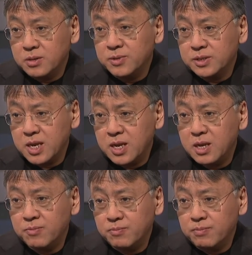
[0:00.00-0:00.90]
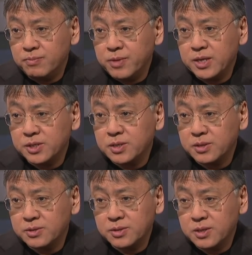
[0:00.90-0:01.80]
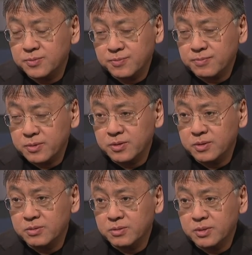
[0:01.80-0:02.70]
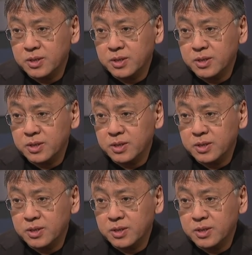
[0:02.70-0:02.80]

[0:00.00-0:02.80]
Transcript: Almost any major country or,